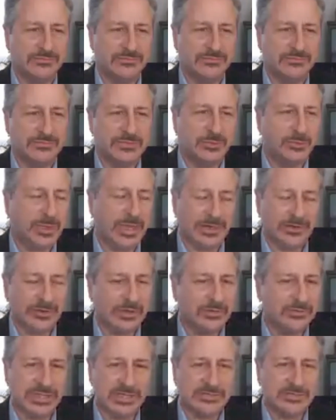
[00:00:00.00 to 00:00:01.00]
do
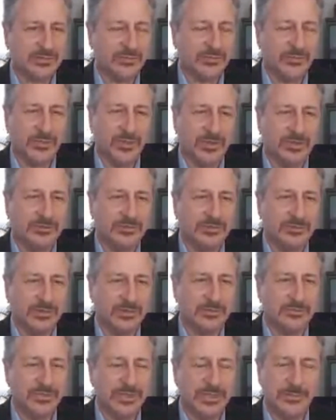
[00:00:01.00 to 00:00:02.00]
background checks
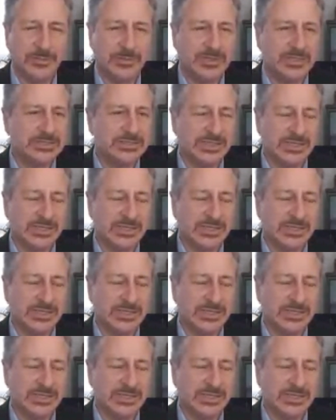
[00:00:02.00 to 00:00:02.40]
on people